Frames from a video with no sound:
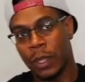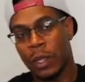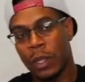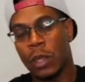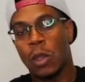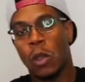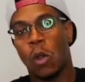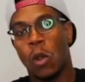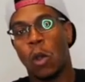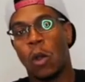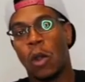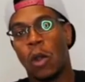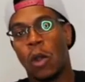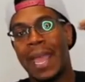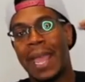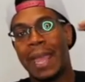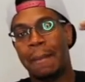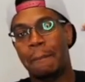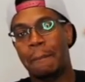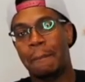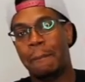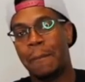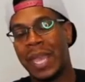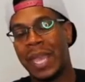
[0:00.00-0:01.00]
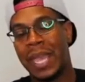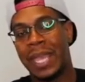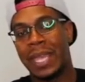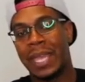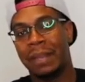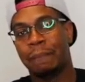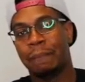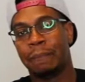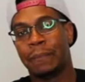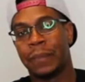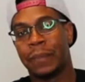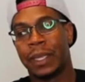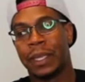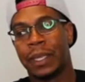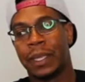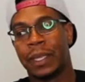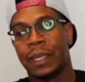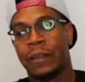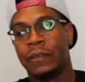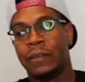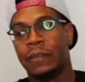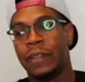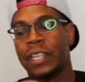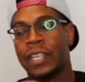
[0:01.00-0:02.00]
or admit
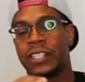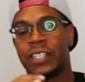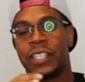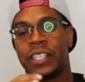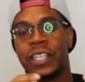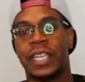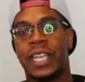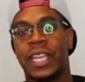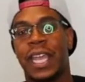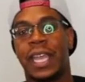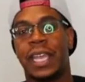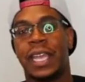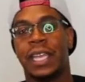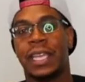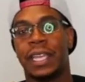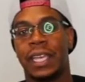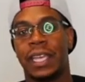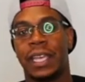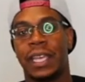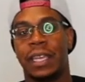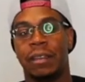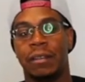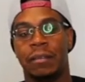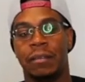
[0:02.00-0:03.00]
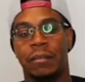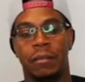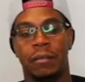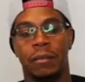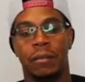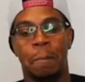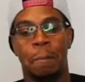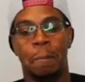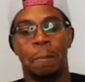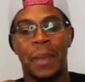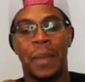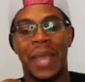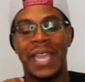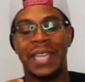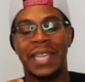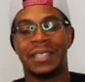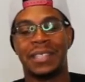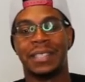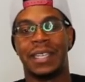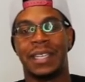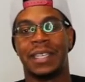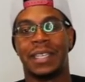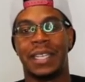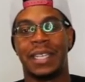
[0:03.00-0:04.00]
that she can't get
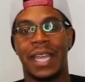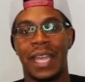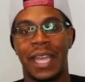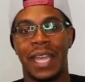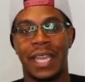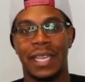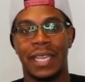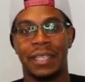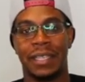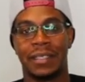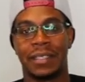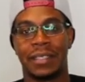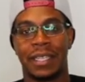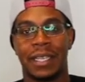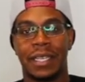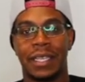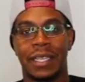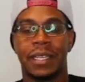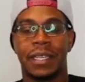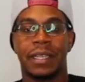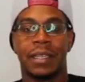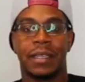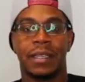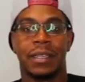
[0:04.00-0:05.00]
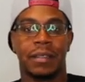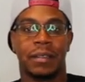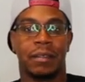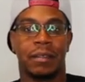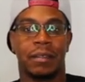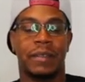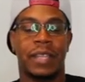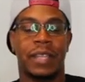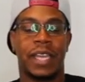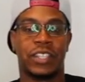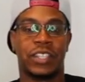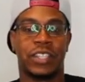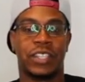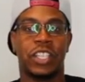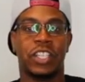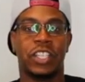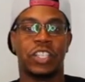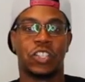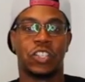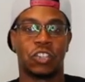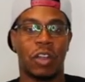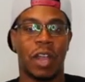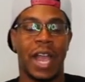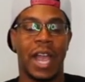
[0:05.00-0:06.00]
basic things that she's
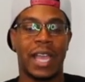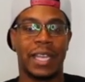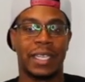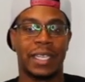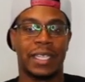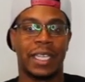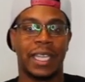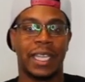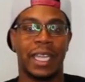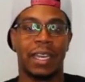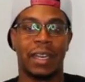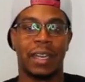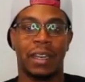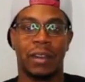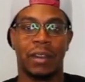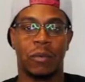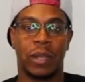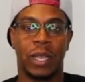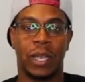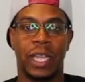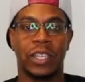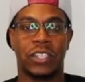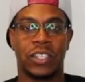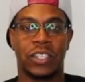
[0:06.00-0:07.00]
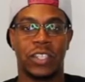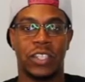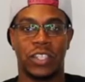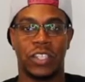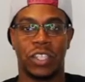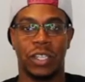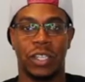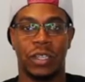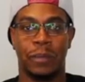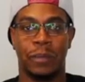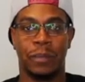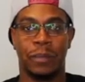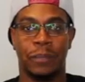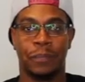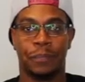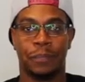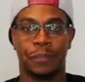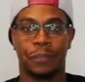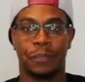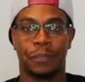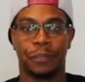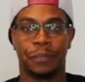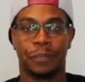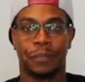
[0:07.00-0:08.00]
trying to get in a relationship?
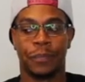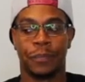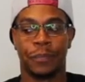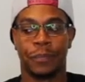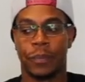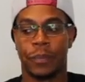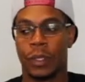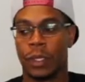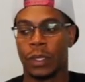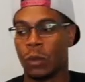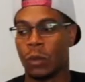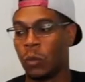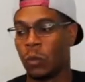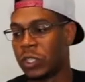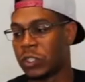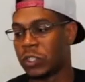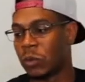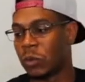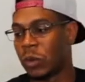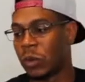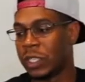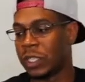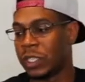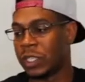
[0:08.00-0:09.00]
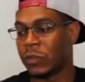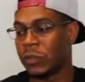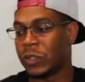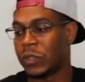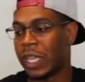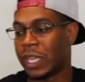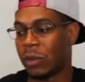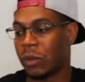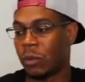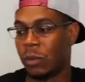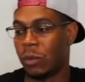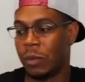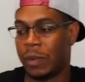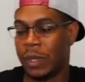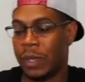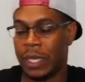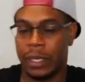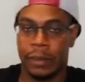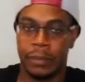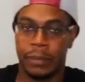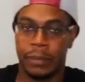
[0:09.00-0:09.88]
Which one do you think it would be?